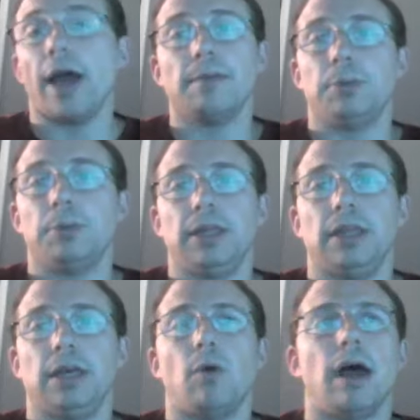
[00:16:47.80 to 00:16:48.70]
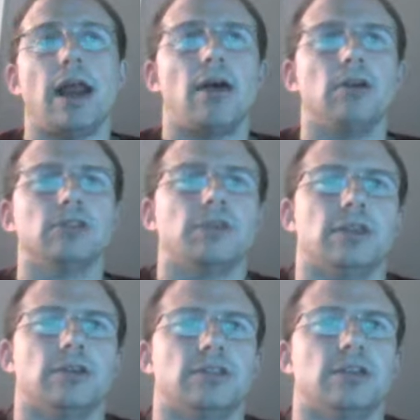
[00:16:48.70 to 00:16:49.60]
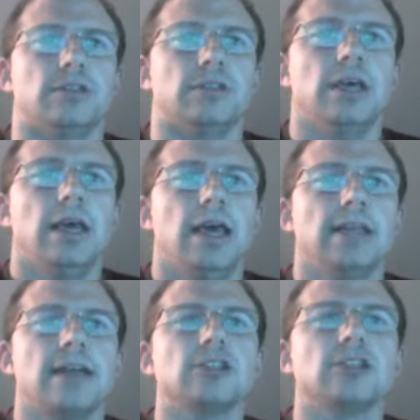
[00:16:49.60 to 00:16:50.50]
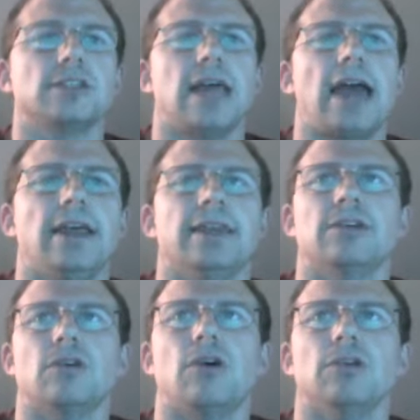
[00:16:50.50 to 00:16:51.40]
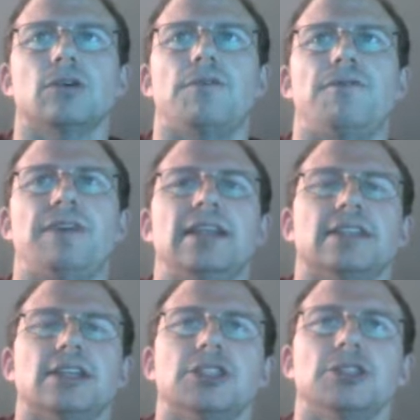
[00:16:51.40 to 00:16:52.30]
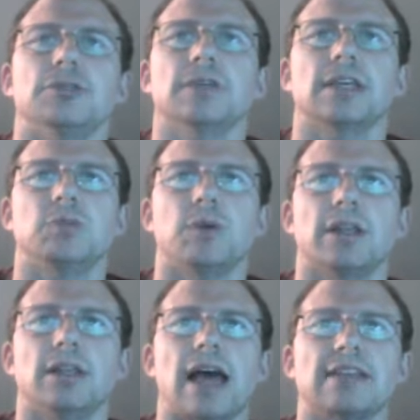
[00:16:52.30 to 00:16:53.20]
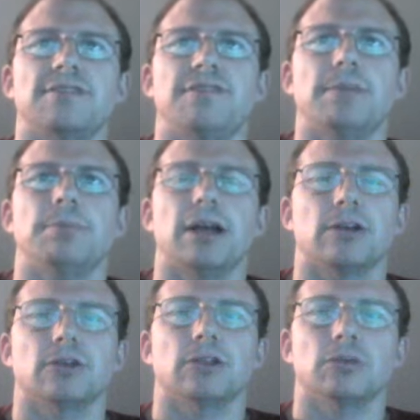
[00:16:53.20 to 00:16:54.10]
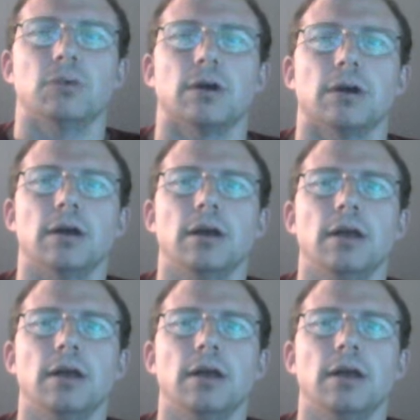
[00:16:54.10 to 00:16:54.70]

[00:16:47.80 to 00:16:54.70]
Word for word: completely well, and I also think there's there's it's not just that, like there's also fitness issues. Like he's one of the right. less fit players on tour.